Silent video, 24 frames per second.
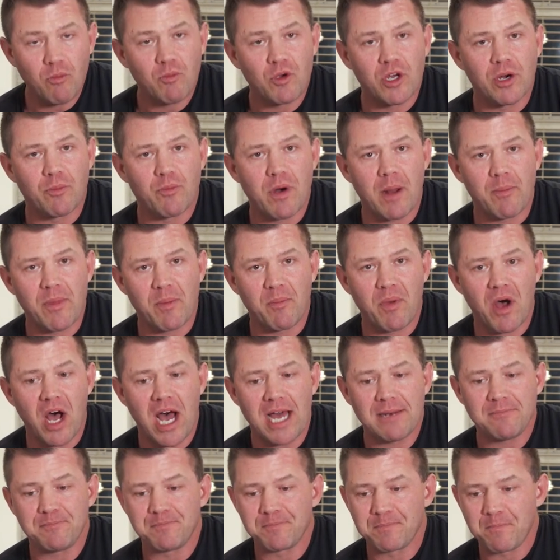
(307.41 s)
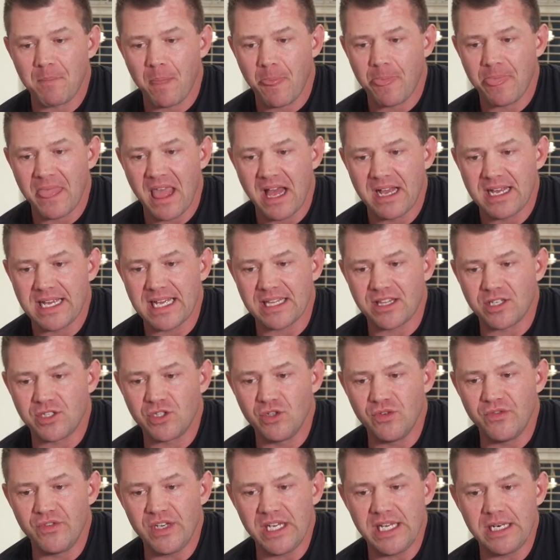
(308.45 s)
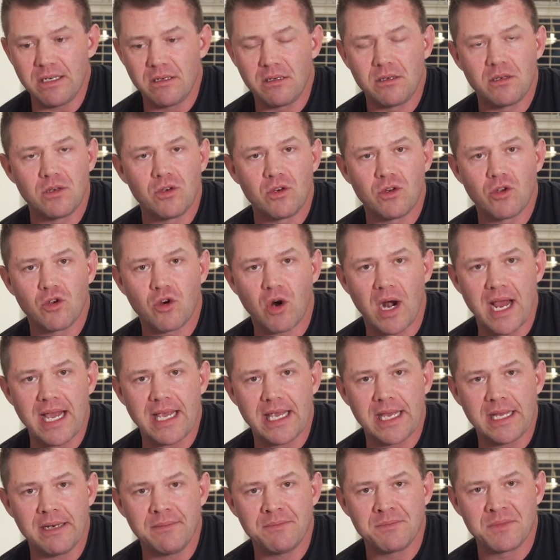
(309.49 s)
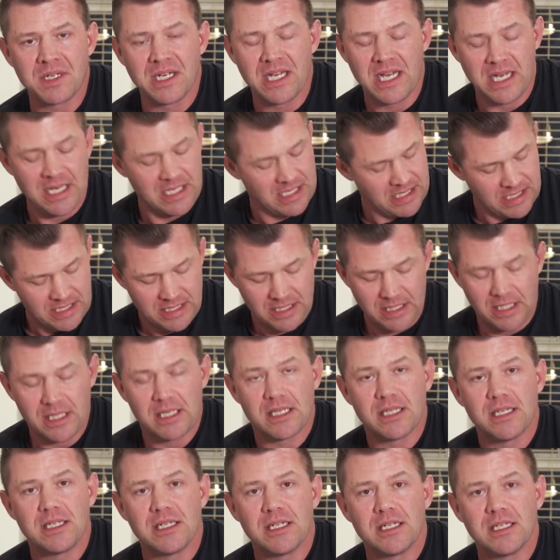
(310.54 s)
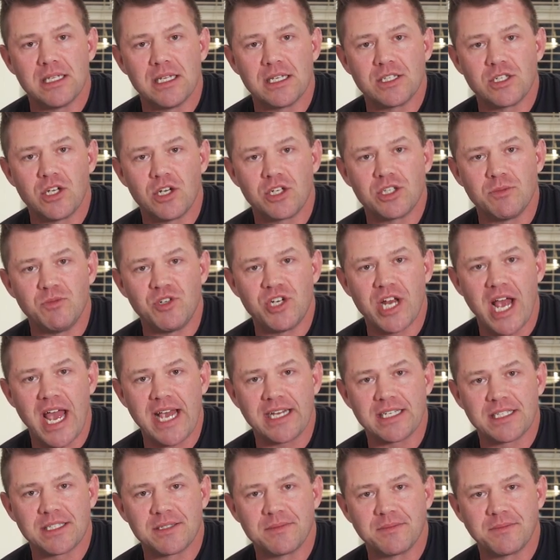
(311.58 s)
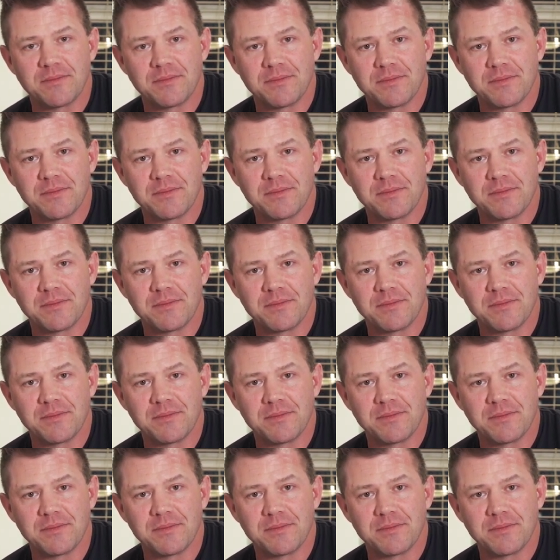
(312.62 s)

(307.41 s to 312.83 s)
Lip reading: I'm gonna prep the pot, get the sous vide cranking. Let's cook some shanks.